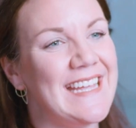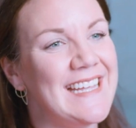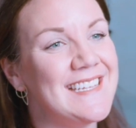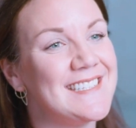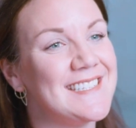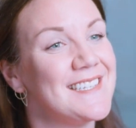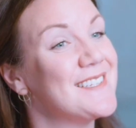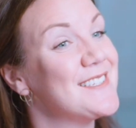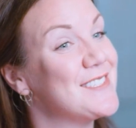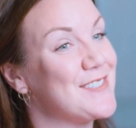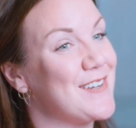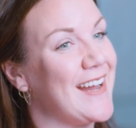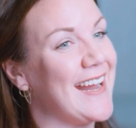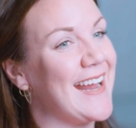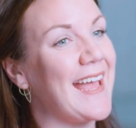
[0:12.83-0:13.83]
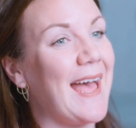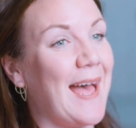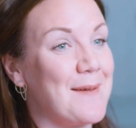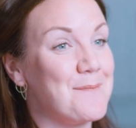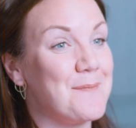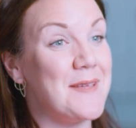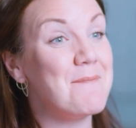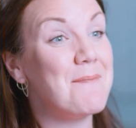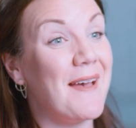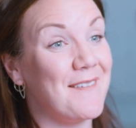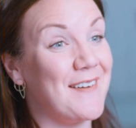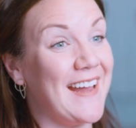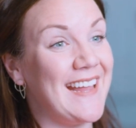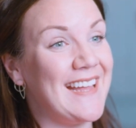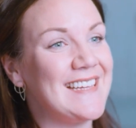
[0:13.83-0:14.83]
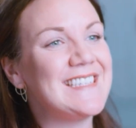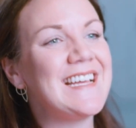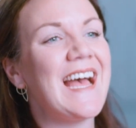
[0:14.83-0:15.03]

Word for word: eat, drink and be merry.